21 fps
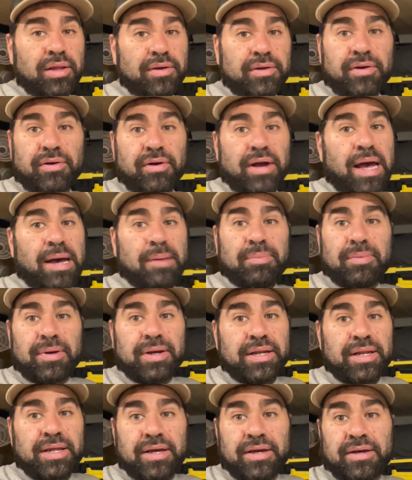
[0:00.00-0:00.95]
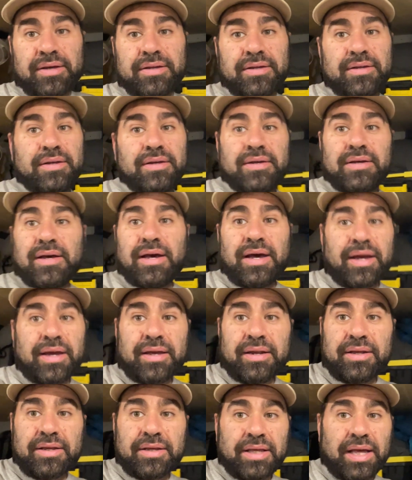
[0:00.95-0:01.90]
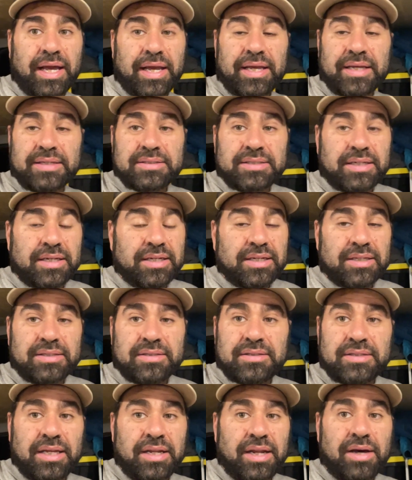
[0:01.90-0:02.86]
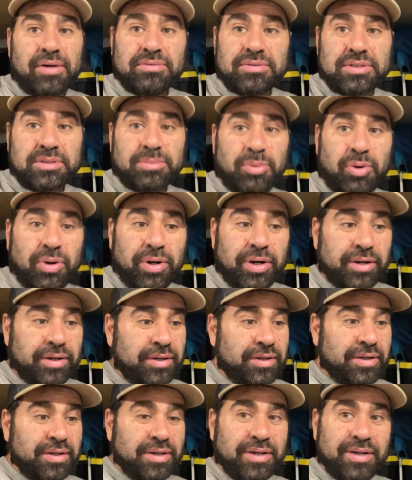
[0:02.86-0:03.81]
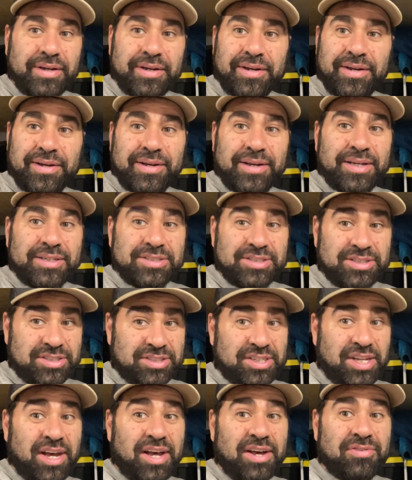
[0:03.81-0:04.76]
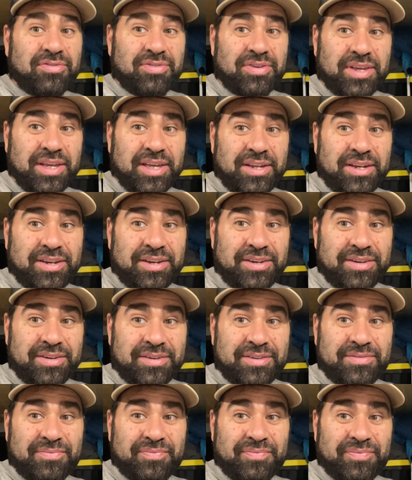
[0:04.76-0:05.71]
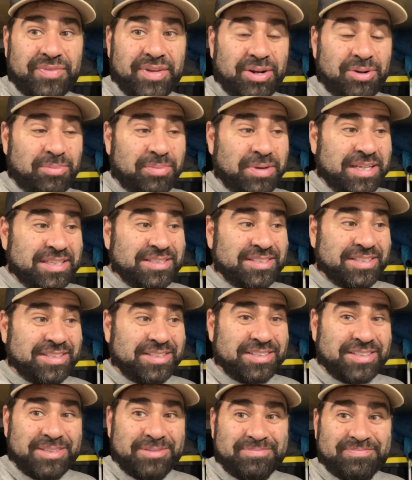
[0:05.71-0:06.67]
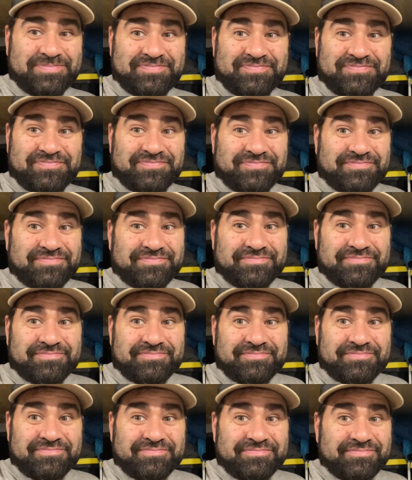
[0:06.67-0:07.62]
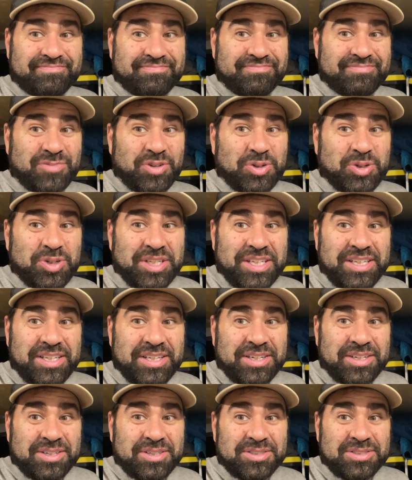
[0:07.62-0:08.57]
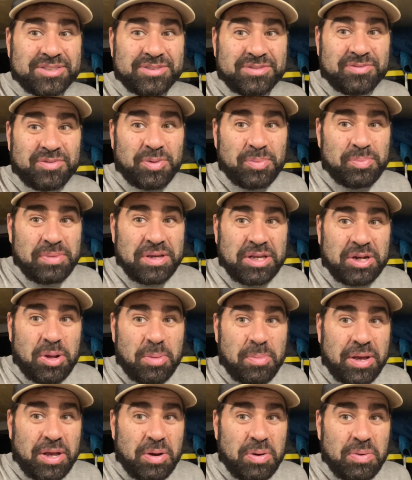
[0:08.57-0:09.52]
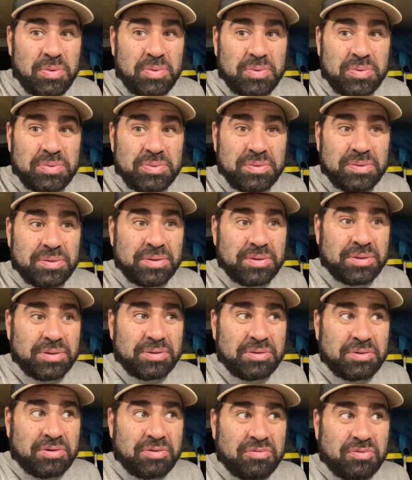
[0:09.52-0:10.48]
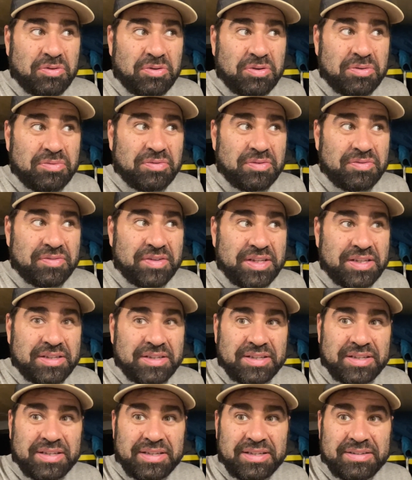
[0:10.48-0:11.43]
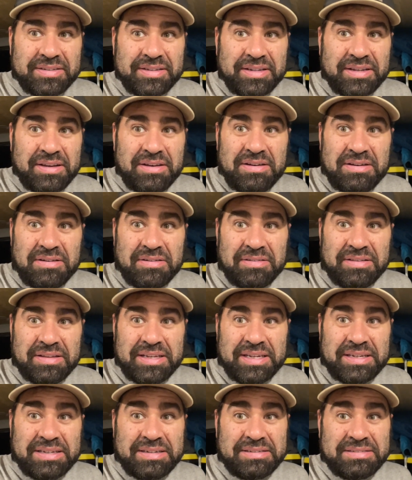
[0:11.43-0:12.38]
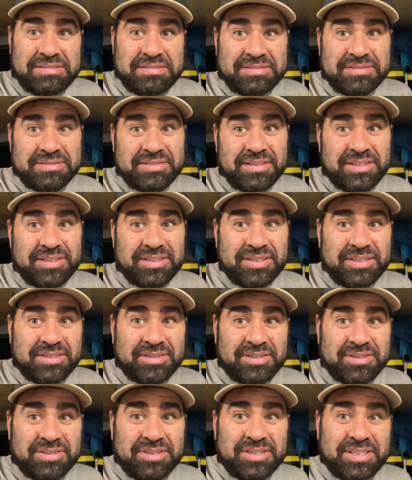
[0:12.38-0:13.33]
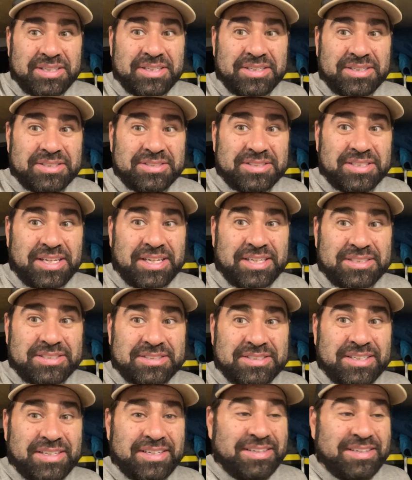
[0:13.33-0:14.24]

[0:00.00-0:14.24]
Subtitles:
of crap right here. I guess I gotta thin out some more. This is tough, getting, you know, basically 30 years of being on my own. 40, 50. No, yeah, 30 years less.